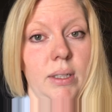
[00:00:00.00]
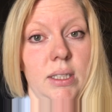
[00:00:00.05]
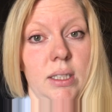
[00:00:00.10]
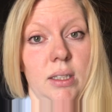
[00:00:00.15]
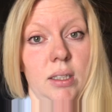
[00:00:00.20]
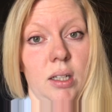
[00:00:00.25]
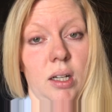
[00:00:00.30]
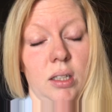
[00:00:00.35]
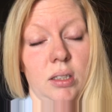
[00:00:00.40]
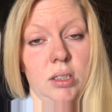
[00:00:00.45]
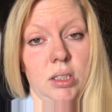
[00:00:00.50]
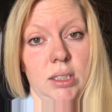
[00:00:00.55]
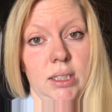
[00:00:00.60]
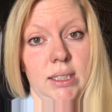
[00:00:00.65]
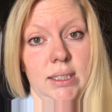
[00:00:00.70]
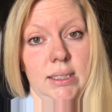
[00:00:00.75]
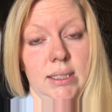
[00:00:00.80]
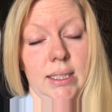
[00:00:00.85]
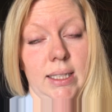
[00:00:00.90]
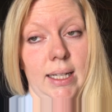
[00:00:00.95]
to the doctor
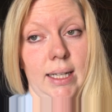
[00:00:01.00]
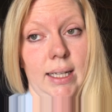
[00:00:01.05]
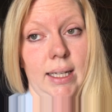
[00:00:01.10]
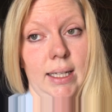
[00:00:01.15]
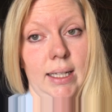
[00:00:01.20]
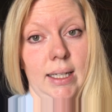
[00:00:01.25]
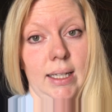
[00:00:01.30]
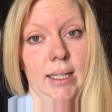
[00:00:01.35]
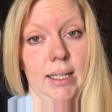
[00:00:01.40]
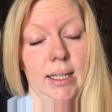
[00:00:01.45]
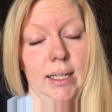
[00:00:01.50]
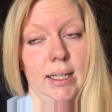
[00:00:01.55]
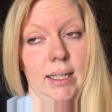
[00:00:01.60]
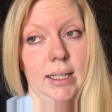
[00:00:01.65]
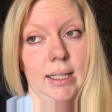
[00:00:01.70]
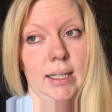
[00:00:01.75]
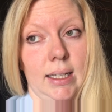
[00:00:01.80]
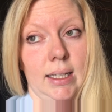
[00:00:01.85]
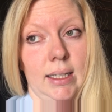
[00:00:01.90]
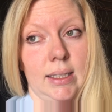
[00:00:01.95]
again today,
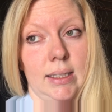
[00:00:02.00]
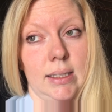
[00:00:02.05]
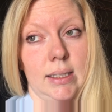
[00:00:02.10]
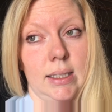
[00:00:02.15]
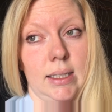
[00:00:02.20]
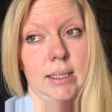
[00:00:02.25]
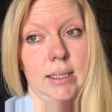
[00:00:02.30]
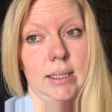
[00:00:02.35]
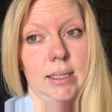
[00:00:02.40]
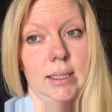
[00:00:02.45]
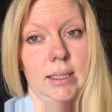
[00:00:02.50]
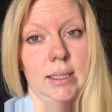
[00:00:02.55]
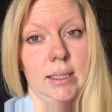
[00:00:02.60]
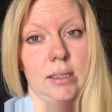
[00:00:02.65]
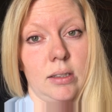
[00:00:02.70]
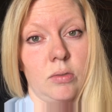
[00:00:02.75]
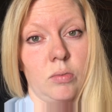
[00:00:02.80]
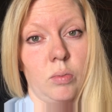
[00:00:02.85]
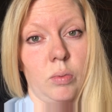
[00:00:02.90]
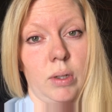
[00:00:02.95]
and
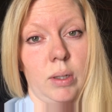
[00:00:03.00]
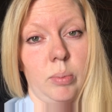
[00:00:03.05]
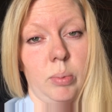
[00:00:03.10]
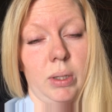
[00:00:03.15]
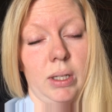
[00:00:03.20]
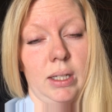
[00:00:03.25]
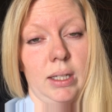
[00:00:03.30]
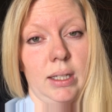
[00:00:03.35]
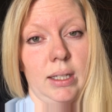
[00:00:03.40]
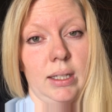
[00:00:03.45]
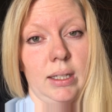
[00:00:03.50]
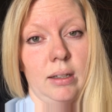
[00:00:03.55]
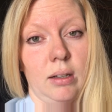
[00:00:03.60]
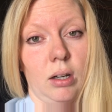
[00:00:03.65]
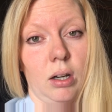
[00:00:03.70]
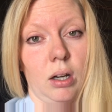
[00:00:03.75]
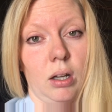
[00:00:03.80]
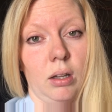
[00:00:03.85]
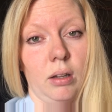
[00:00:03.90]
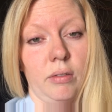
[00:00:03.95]
he's repeated
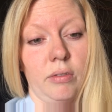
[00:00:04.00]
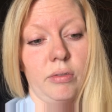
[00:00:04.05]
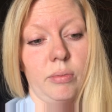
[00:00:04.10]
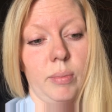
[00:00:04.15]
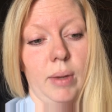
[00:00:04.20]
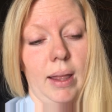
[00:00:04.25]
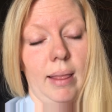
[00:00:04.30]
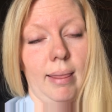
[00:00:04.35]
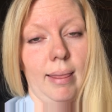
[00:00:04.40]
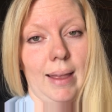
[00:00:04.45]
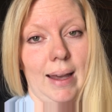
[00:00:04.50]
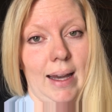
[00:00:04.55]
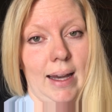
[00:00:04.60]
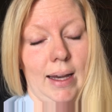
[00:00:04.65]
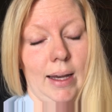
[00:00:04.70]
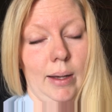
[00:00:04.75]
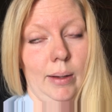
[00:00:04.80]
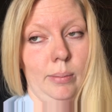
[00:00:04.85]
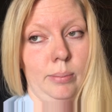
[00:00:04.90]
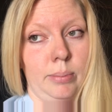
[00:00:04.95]
all of my
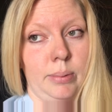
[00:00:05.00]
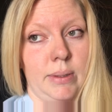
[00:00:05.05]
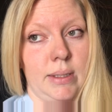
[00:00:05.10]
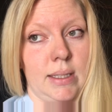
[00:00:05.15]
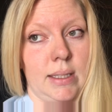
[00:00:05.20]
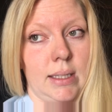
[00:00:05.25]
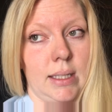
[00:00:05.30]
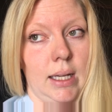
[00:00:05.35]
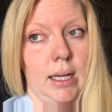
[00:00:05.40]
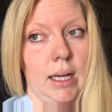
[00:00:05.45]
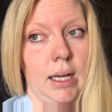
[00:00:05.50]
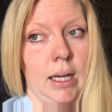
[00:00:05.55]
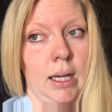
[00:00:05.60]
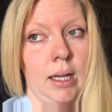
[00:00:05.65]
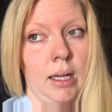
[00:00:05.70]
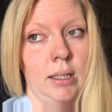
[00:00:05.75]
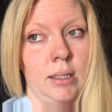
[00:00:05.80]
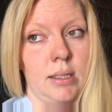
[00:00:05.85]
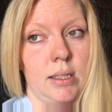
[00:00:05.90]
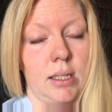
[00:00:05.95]
labs
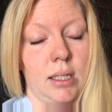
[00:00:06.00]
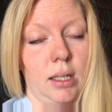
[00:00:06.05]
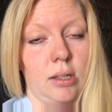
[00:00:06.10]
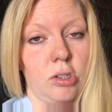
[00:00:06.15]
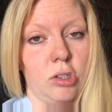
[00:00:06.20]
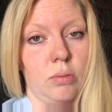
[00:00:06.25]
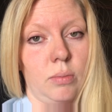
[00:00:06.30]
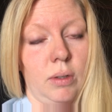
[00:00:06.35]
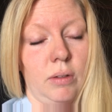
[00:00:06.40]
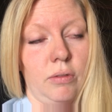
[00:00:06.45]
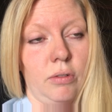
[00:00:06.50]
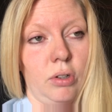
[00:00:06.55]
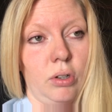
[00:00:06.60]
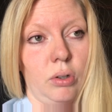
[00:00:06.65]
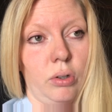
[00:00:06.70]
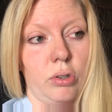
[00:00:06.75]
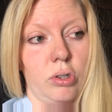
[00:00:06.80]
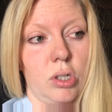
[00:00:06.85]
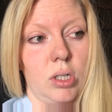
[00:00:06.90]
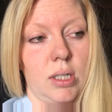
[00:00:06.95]
and scheduled me for an
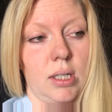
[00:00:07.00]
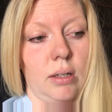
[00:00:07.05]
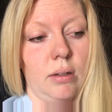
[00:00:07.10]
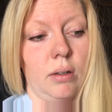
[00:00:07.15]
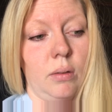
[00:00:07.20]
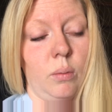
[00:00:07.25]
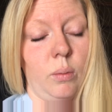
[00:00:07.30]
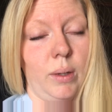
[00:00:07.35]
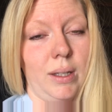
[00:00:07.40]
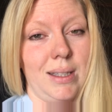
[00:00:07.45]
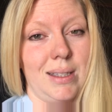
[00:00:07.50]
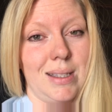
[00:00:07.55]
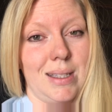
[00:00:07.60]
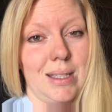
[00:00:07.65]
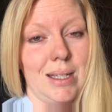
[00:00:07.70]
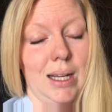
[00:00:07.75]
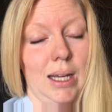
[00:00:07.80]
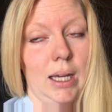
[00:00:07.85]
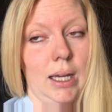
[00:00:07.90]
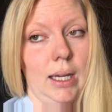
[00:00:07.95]
ultrasound on
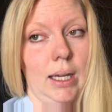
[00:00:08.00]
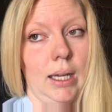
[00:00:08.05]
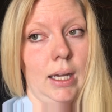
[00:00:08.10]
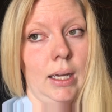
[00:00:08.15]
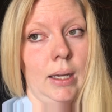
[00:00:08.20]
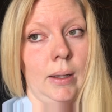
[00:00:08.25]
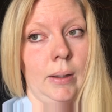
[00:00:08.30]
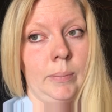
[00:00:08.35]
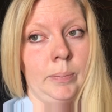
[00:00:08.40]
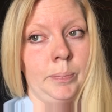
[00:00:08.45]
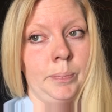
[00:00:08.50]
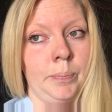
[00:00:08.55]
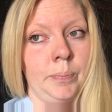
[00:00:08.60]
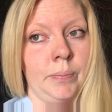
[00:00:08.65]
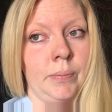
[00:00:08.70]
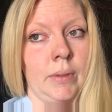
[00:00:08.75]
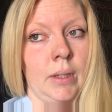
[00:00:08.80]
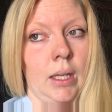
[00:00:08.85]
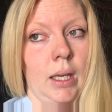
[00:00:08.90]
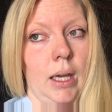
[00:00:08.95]
Wednesday.
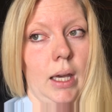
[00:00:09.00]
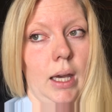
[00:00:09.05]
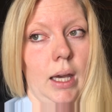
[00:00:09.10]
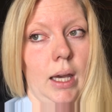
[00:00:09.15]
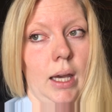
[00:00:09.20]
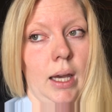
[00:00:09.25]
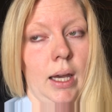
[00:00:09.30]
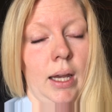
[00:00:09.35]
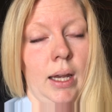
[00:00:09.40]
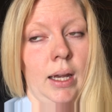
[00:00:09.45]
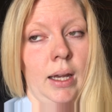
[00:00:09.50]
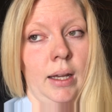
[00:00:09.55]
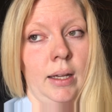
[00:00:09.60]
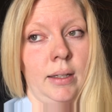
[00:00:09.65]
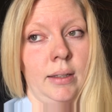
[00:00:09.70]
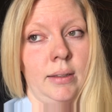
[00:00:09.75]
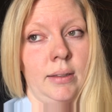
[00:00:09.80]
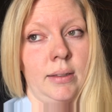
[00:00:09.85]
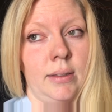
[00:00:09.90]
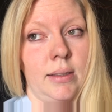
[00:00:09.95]

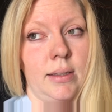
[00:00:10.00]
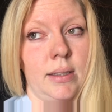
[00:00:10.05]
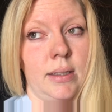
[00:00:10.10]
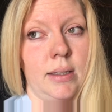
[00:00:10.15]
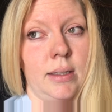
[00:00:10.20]
And